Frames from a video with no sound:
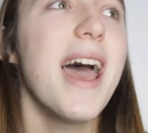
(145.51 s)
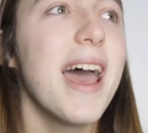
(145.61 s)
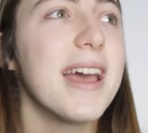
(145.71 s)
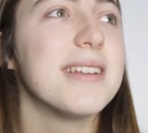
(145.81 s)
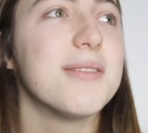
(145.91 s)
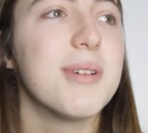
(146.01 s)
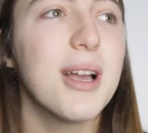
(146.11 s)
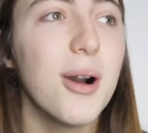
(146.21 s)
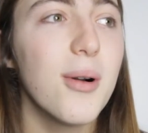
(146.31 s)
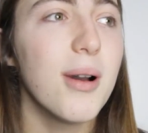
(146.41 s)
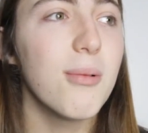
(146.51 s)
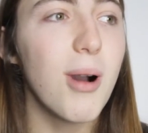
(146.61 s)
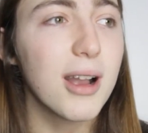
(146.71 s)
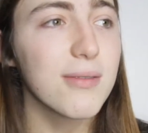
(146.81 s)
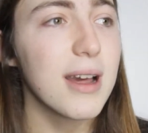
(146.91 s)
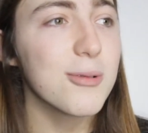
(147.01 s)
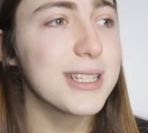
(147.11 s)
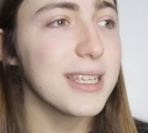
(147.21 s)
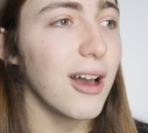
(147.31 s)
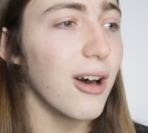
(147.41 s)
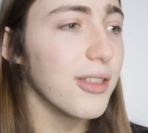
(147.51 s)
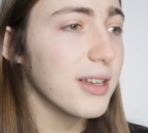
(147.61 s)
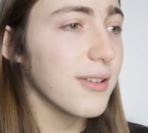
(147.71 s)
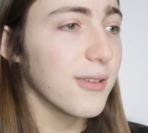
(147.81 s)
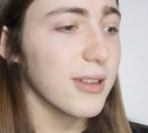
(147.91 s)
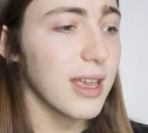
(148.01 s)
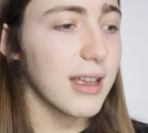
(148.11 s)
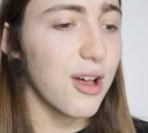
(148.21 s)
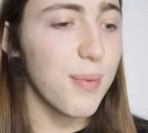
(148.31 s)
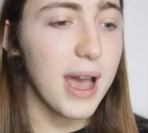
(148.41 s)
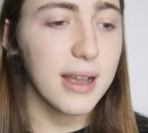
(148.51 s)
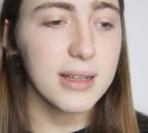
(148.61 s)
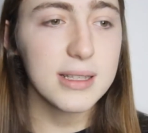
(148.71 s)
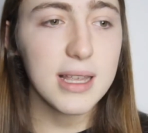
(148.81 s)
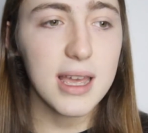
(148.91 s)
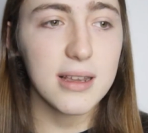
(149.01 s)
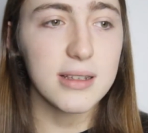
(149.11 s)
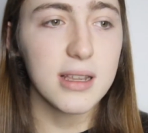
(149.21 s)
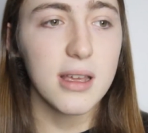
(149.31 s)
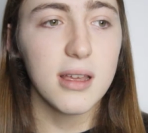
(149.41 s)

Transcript: And we go walk around. We see all the different like alpacas, and